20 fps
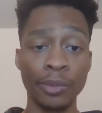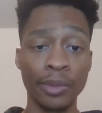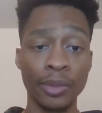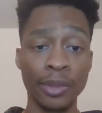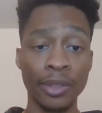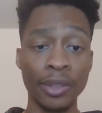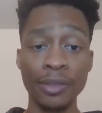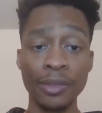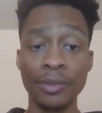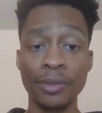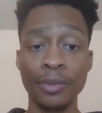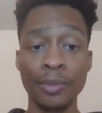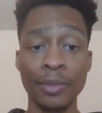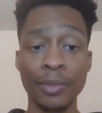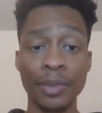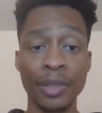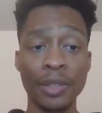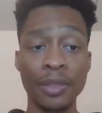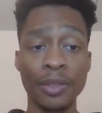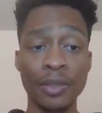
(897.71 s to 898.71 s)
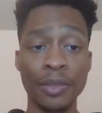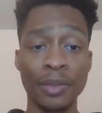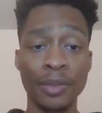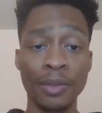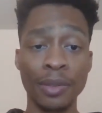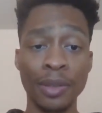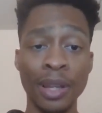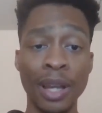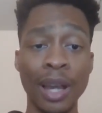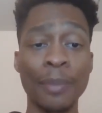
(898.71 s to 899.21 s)
certain,
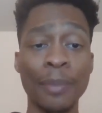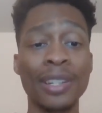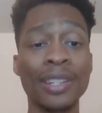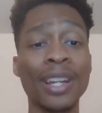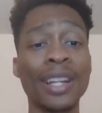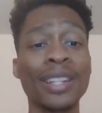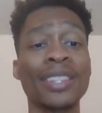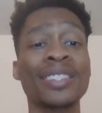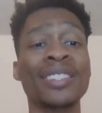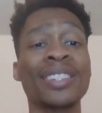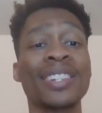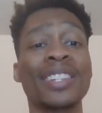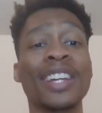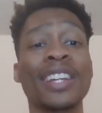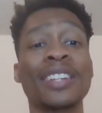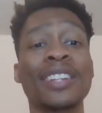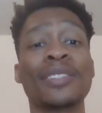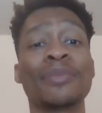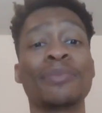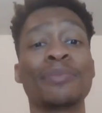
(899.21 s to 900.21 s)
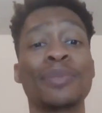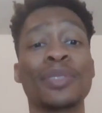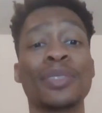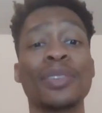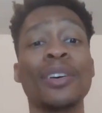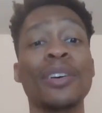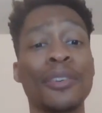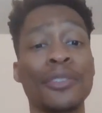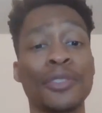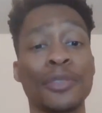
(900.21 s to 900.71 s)
not to say that
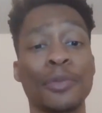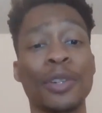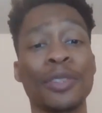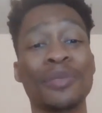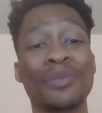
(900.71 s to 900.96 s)
songs were